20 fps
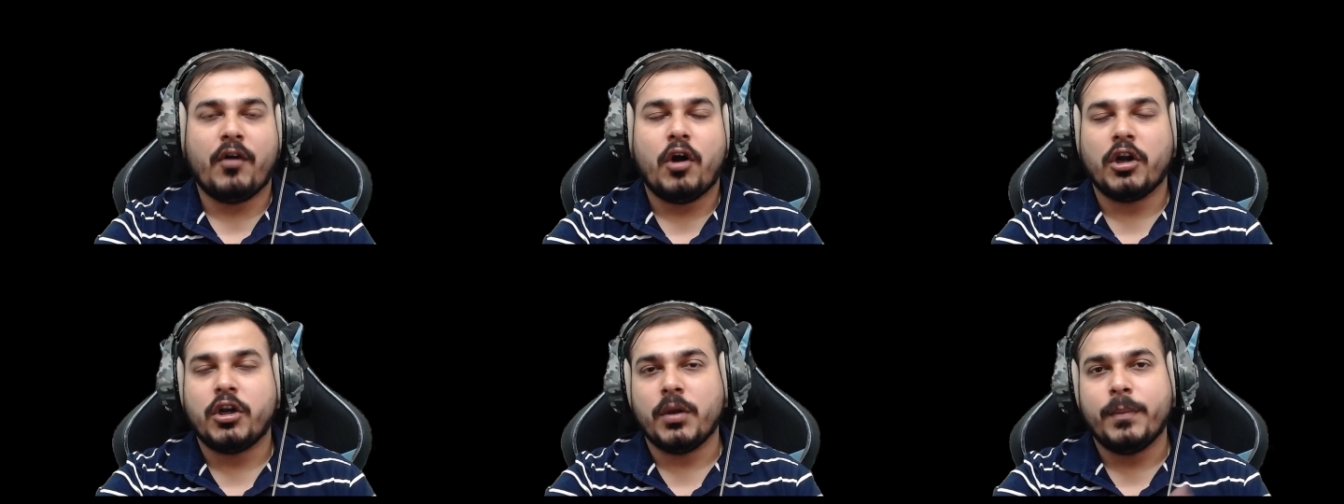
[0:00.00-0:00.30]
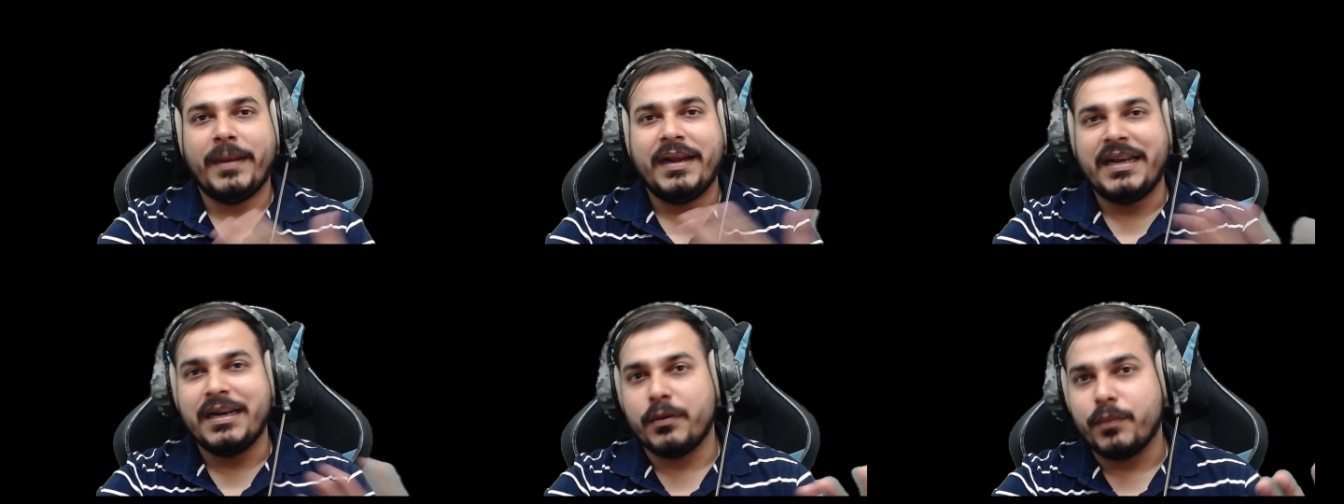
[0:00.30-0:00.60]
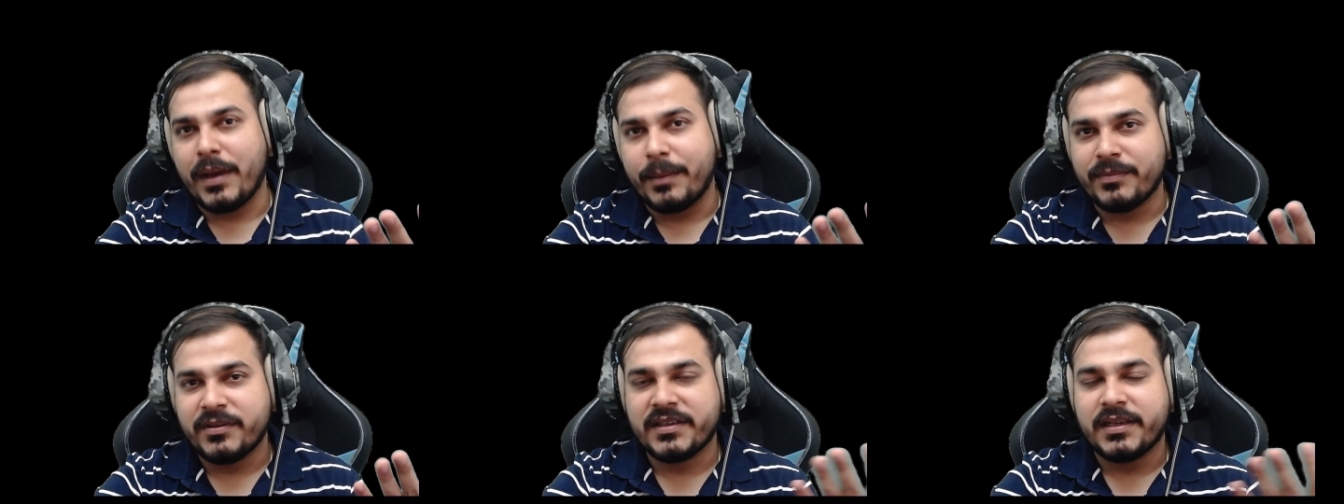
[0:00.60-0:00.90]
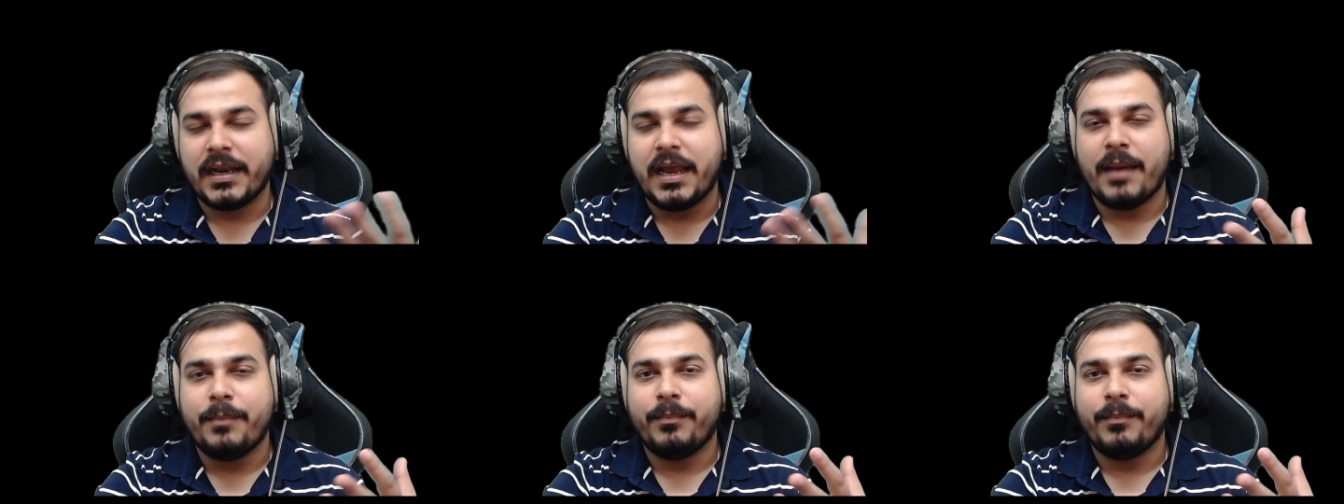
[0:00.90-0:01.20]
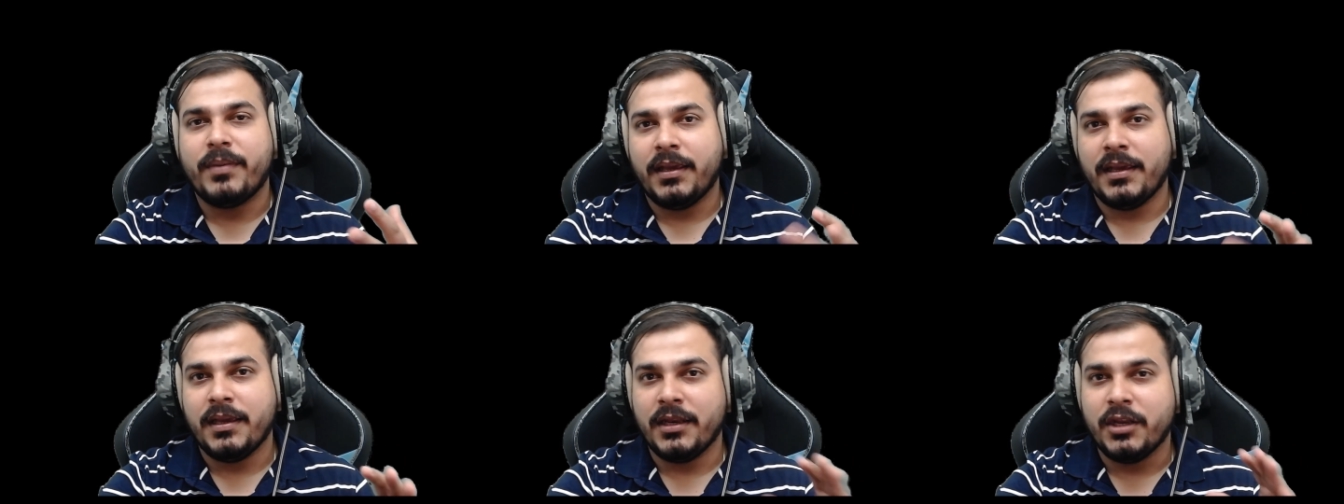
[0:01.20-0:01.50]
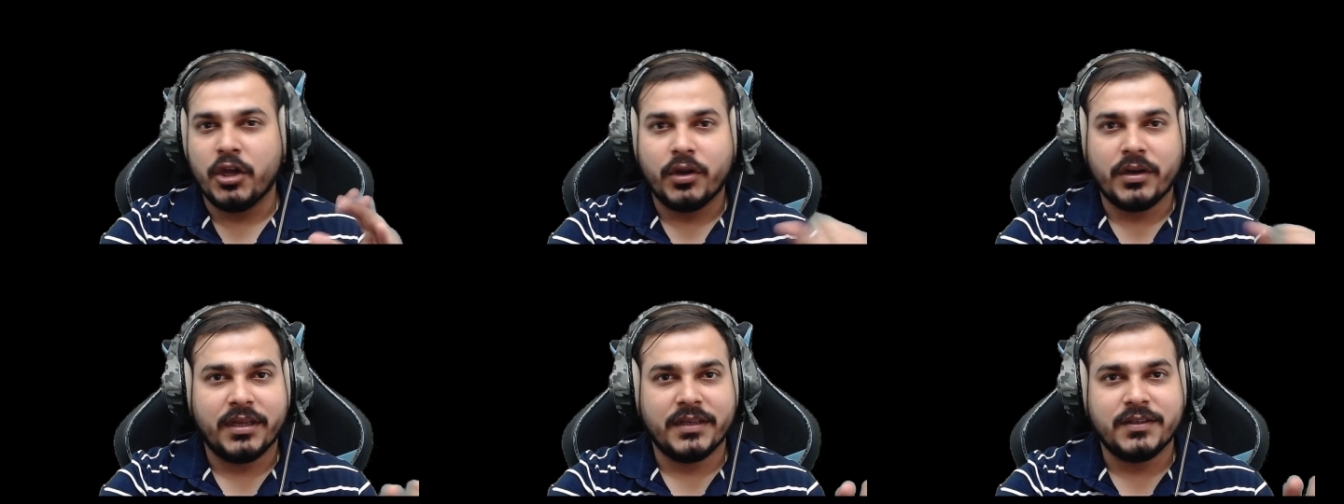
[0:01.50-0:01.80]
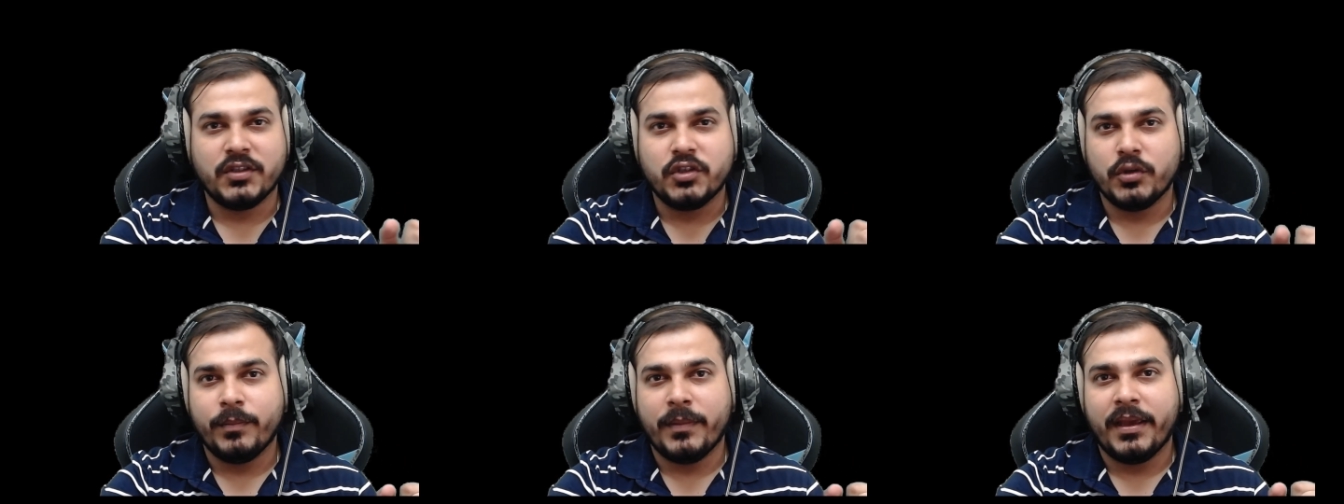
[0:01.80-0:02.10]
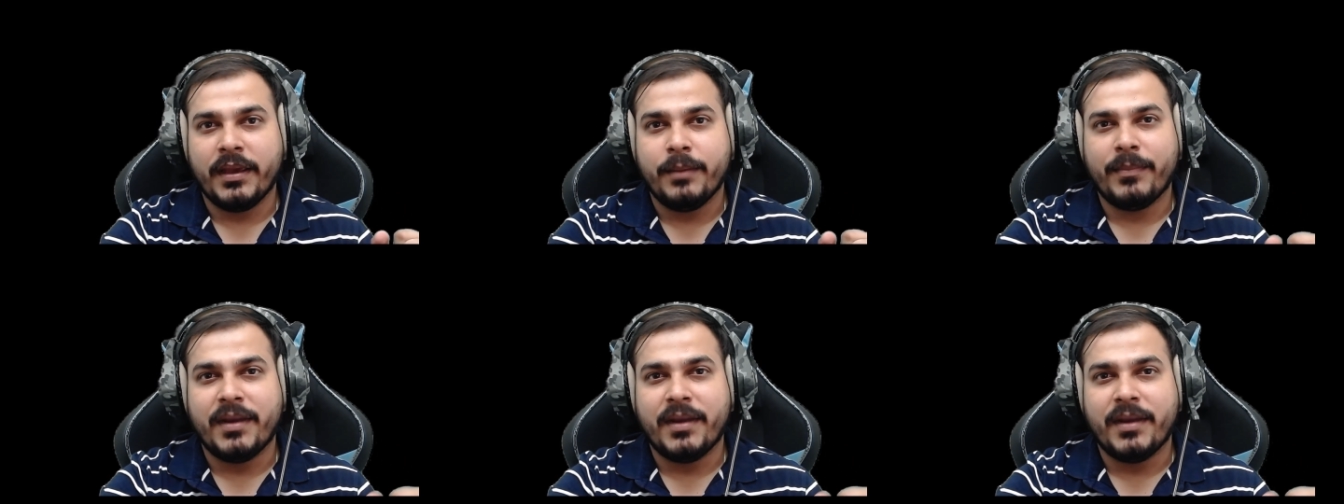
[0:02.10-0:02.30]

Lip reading: automated web scraping in your resume